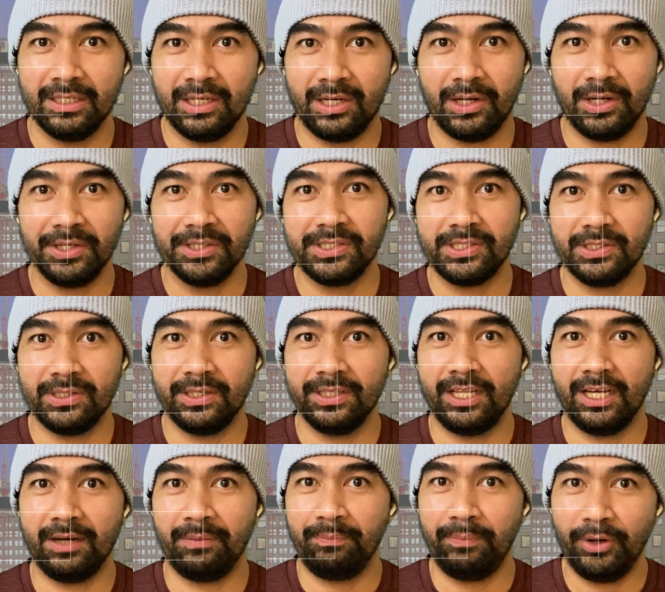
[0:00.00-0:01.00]
Also at
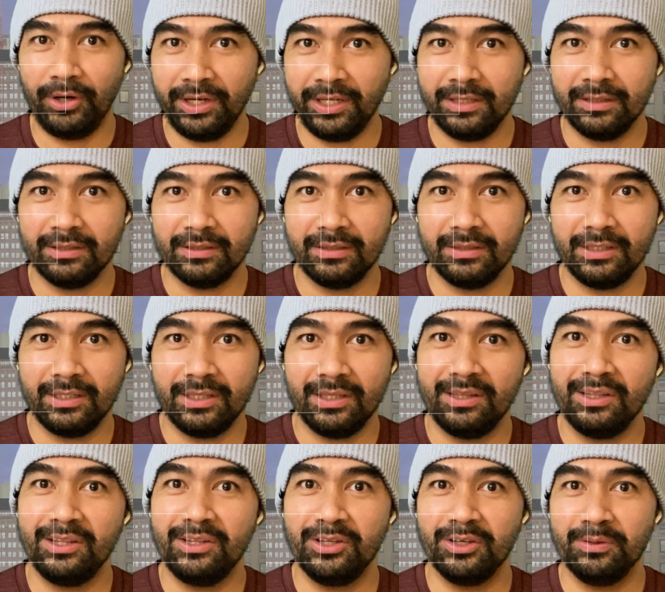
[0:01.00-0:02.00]
that point,
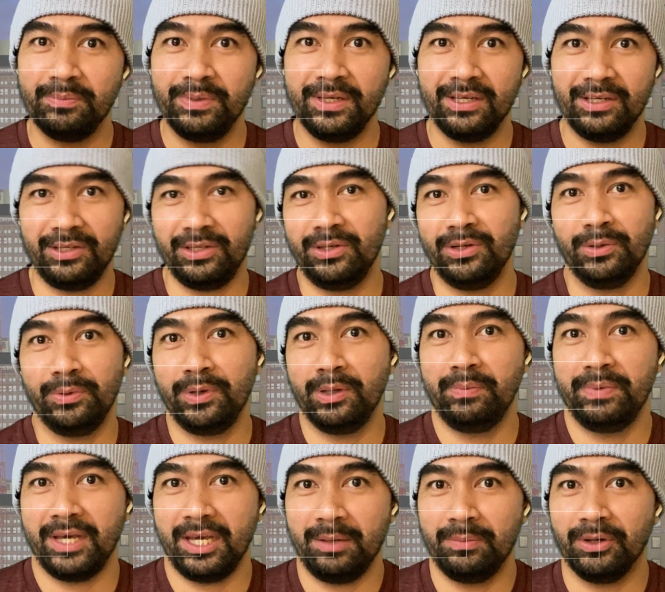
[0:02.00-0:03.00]
you will
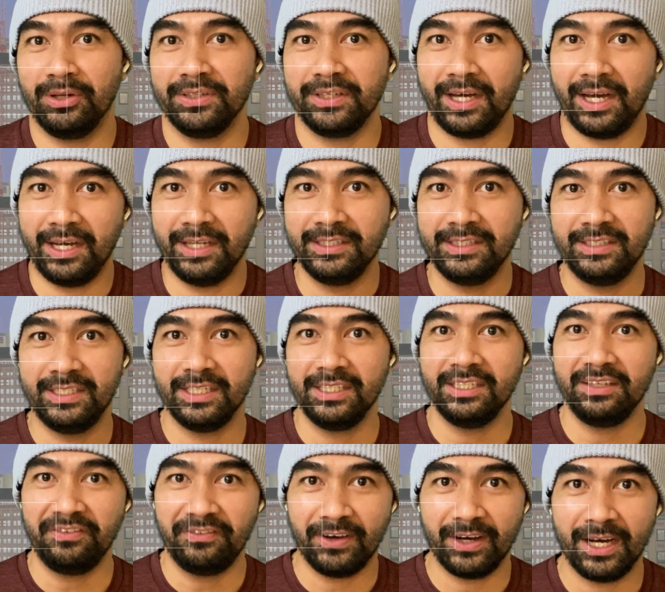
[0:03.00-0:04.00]
be able to
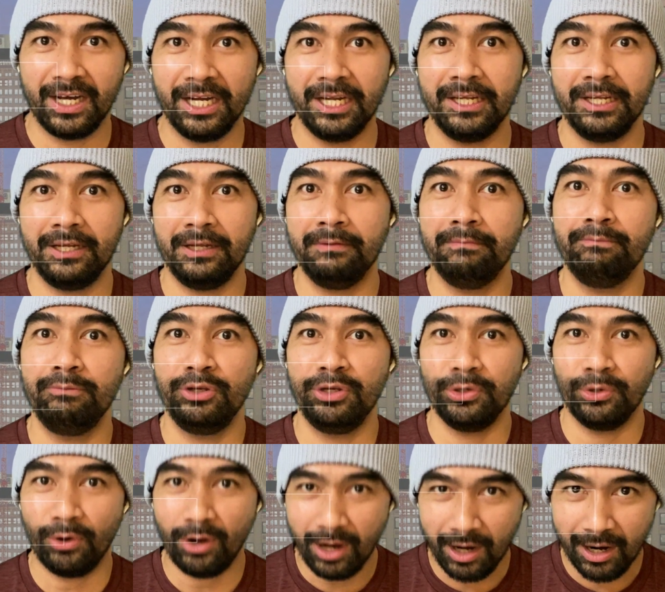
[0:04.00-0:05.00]
identify if
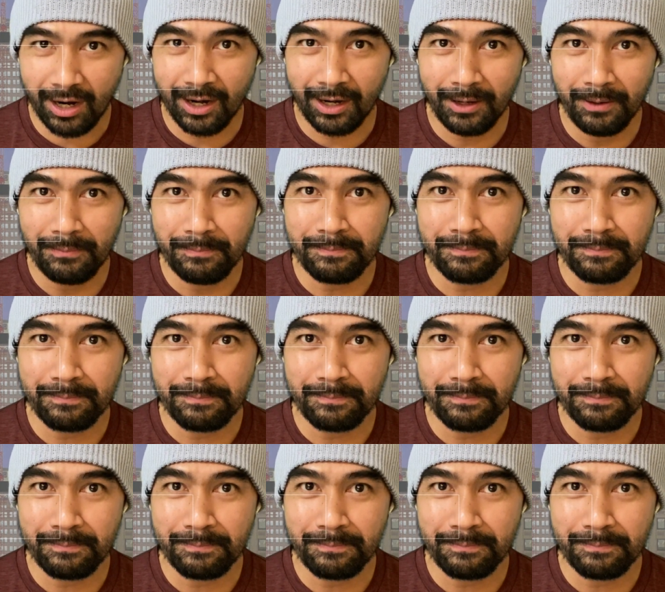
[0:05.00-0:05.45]
you are